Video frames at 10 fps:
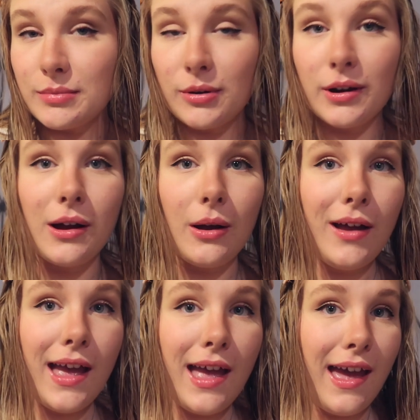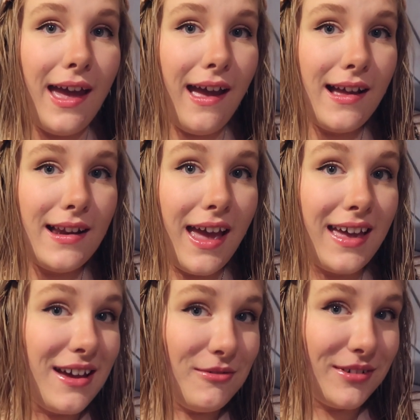tomorrow and
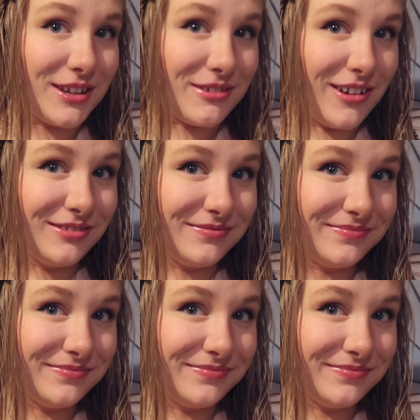hang out with you all